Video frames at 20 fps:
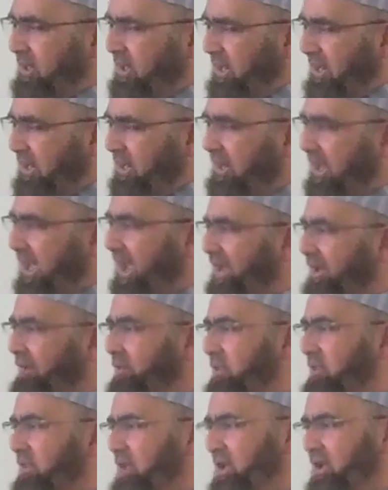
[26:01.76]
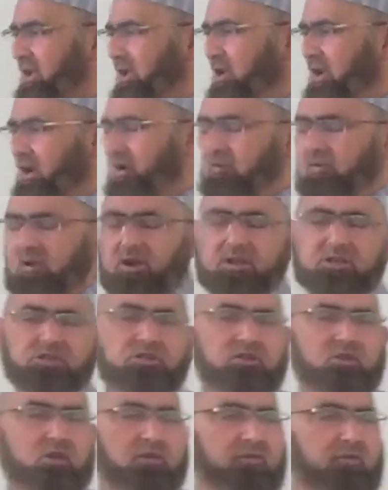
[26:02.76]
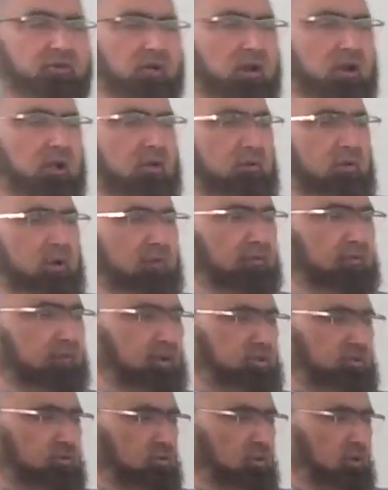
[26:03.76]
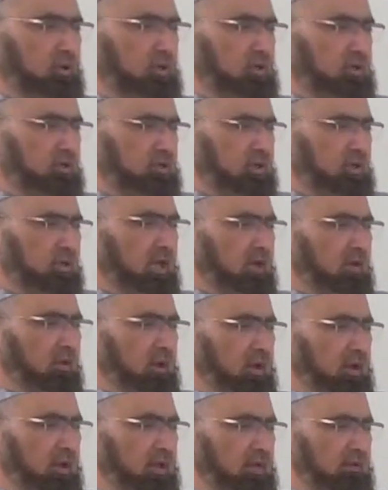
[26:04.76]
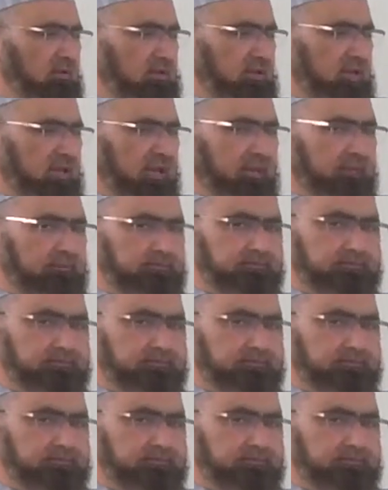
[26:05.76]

in line with the tradition of our Rasul Sallallahu Alaihi Wasallam.